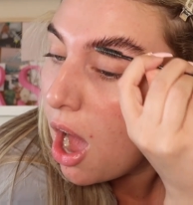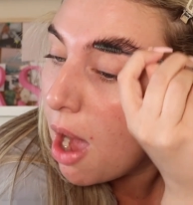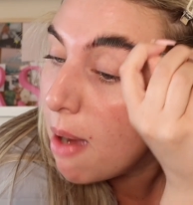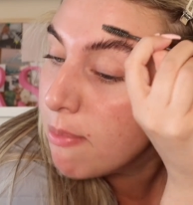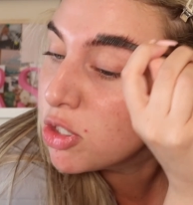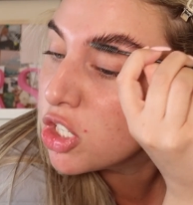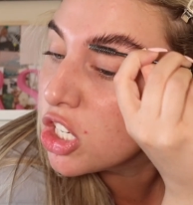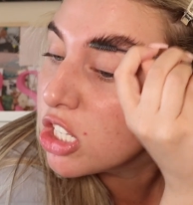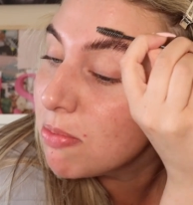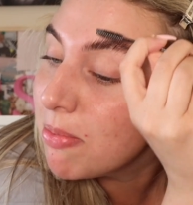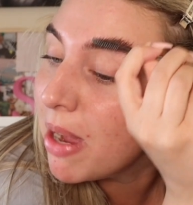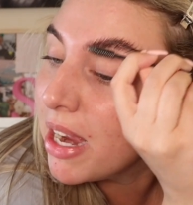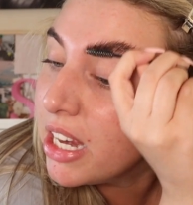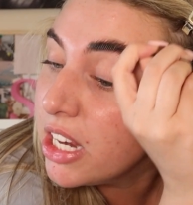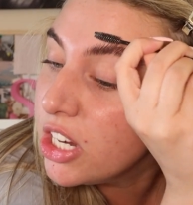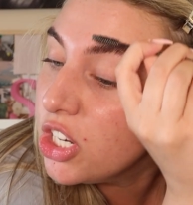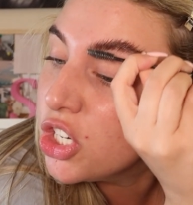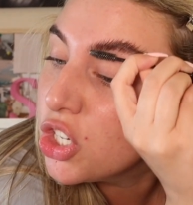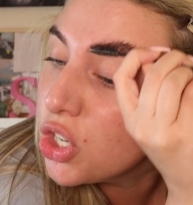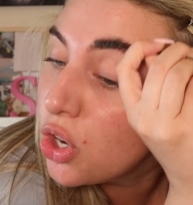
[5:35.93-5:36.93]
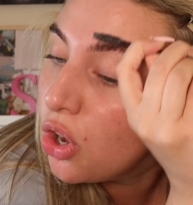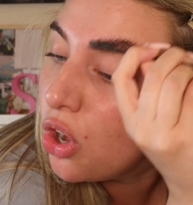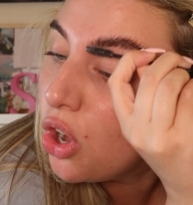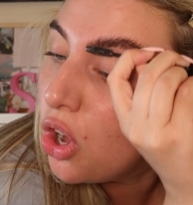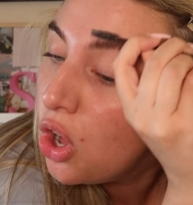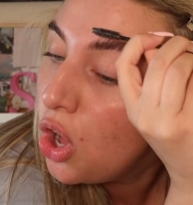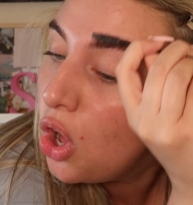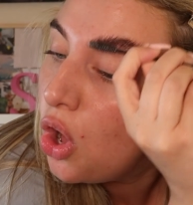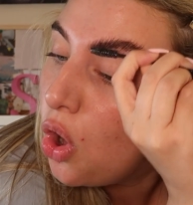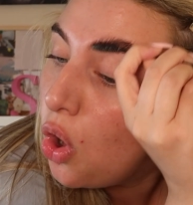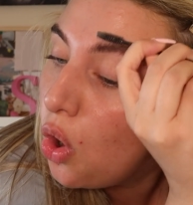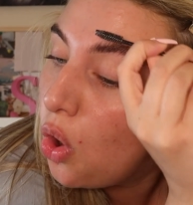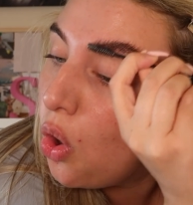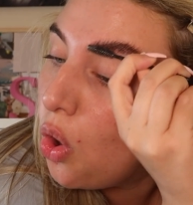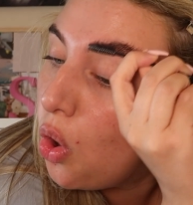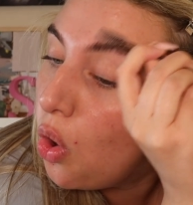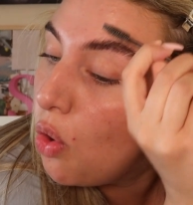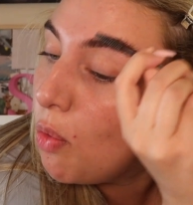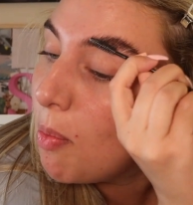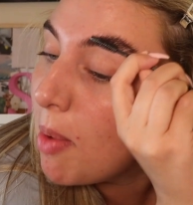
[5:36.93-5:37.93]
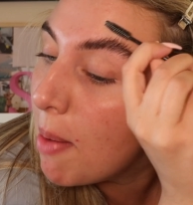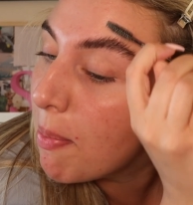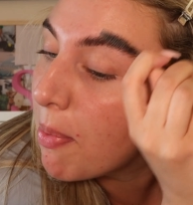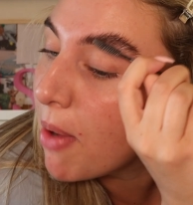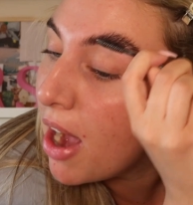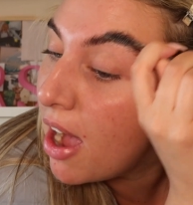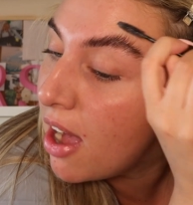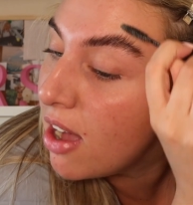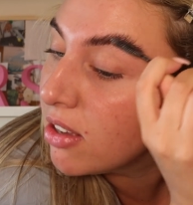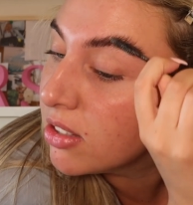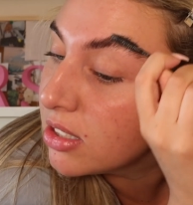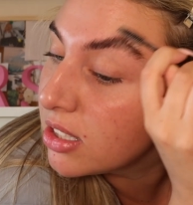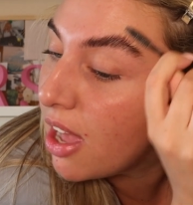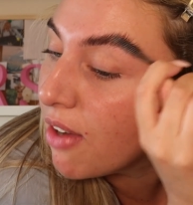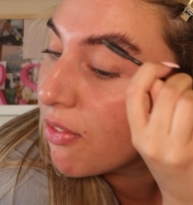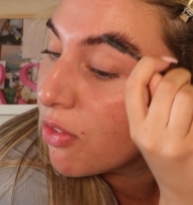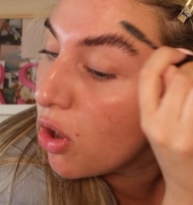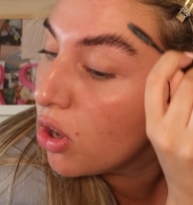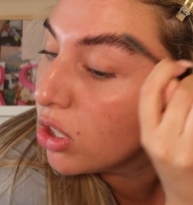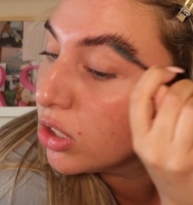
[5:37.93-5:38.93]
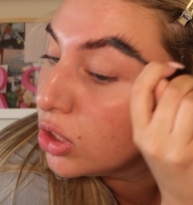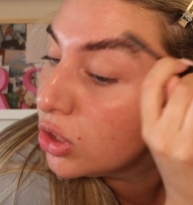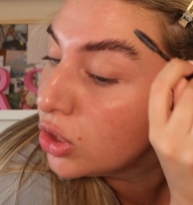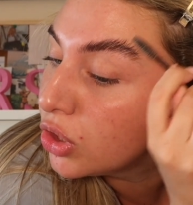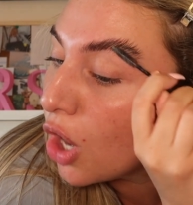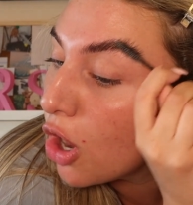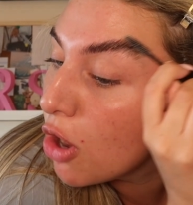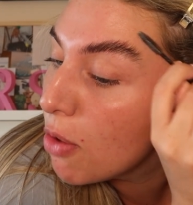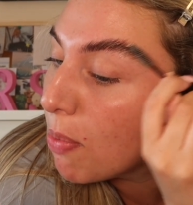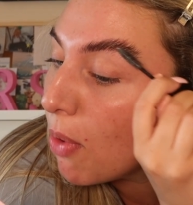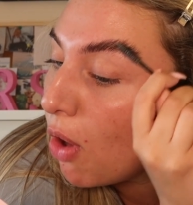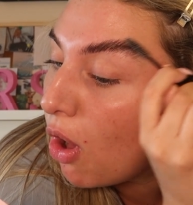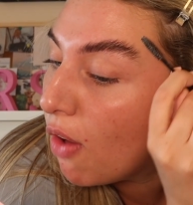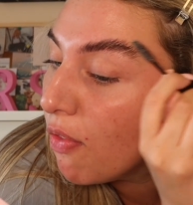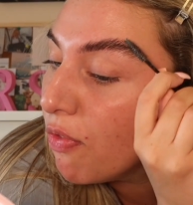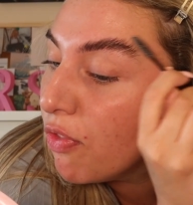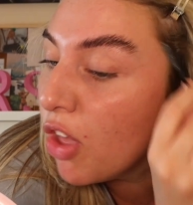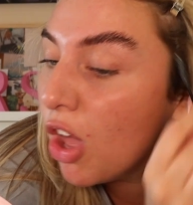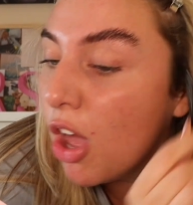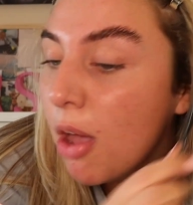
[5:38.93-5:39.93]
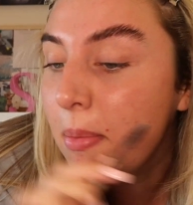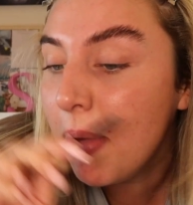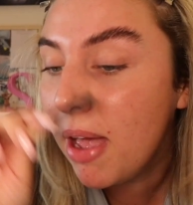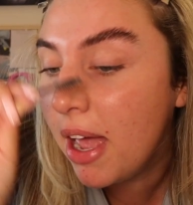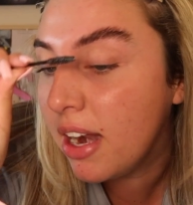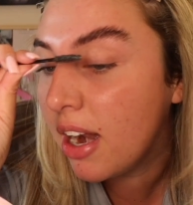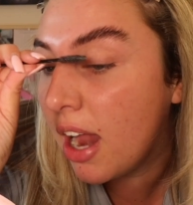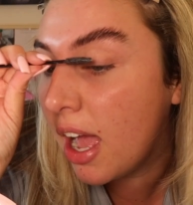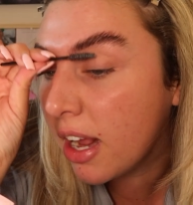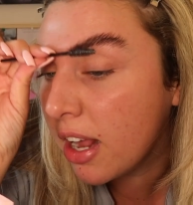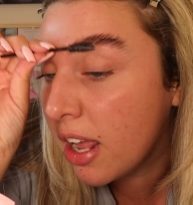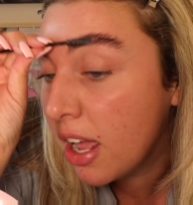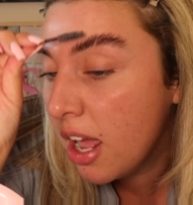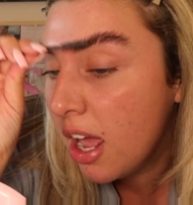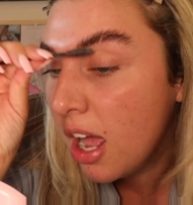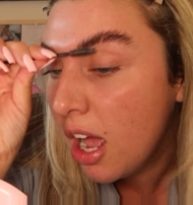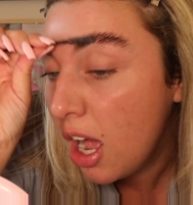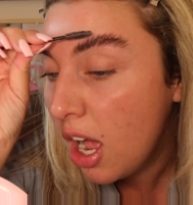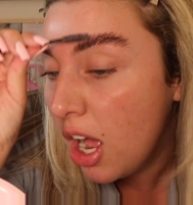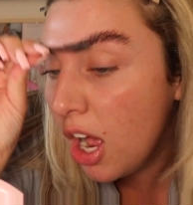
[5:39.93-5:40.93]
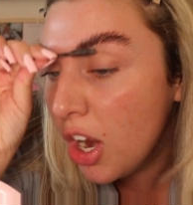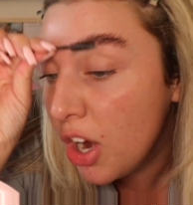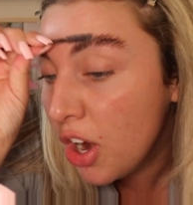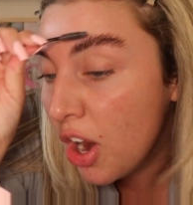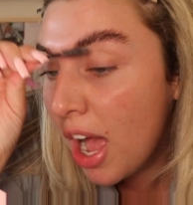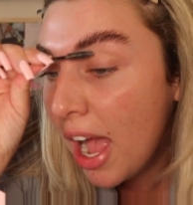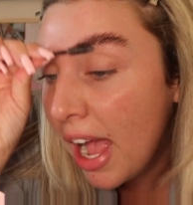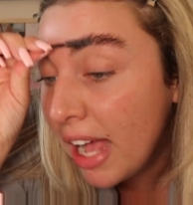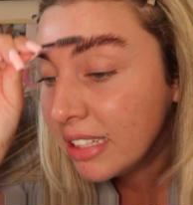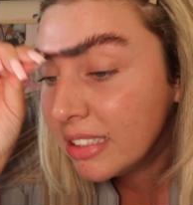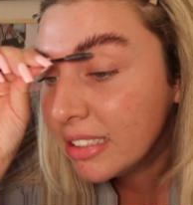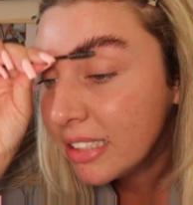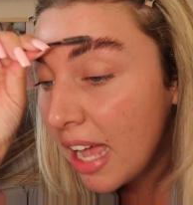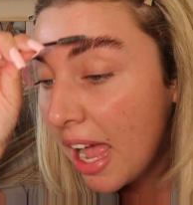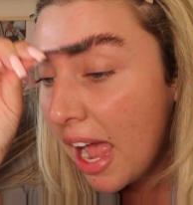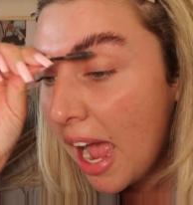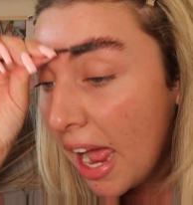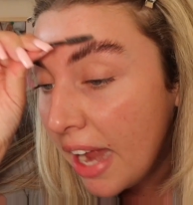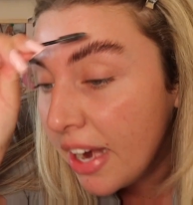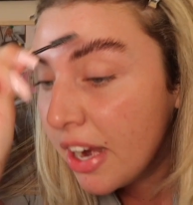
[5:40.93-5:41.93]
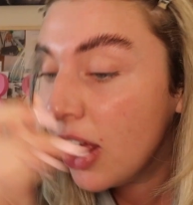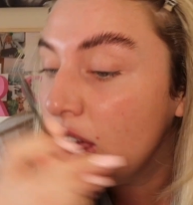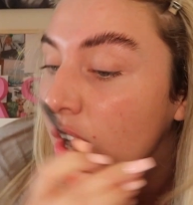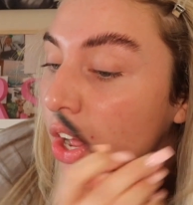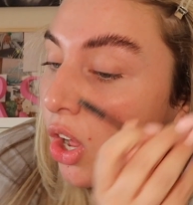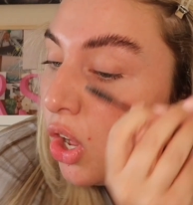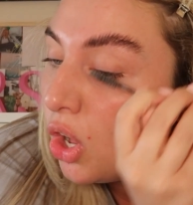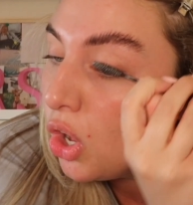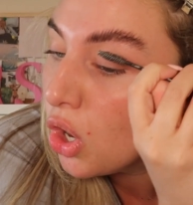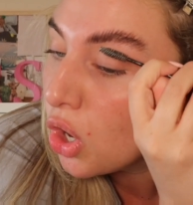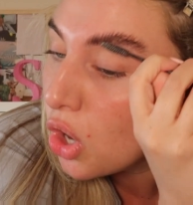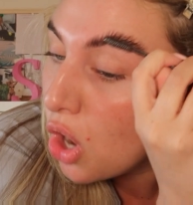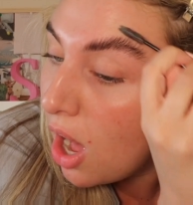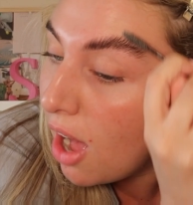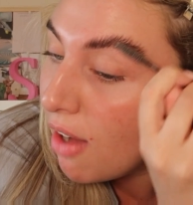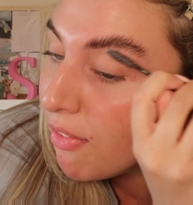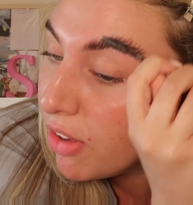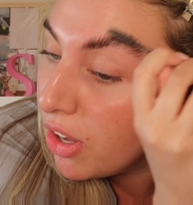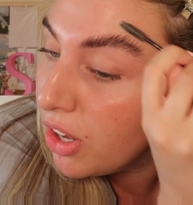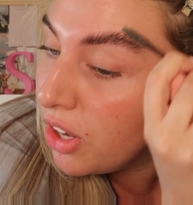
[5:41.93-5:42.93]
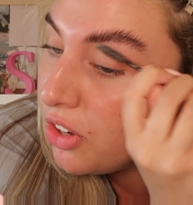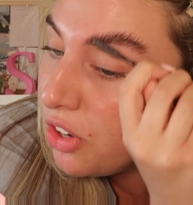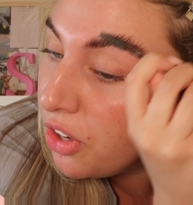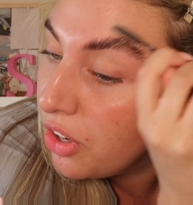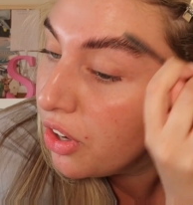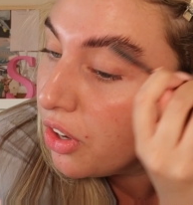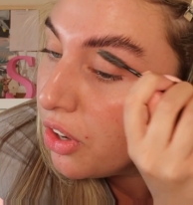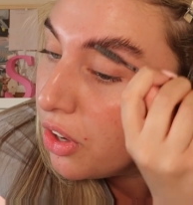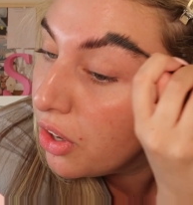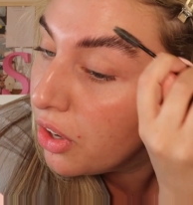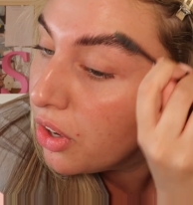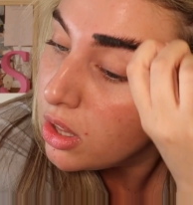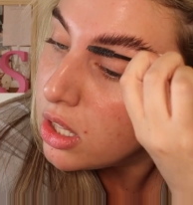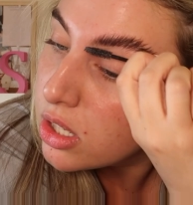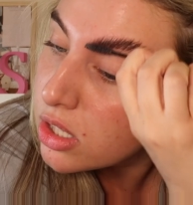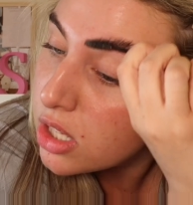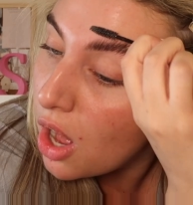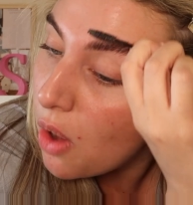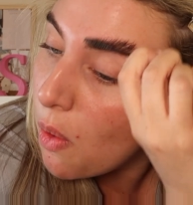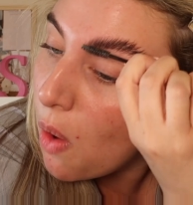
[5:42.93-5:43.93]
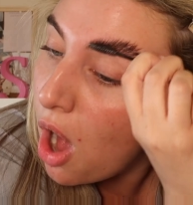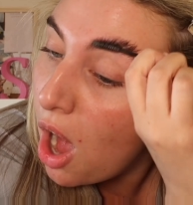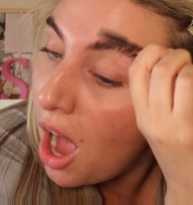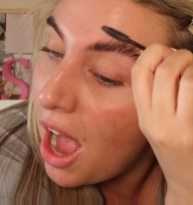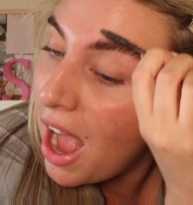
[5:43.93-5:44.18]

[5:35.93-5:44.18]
I'm just making sure all my brows have got soap on them and like are nice and covered. So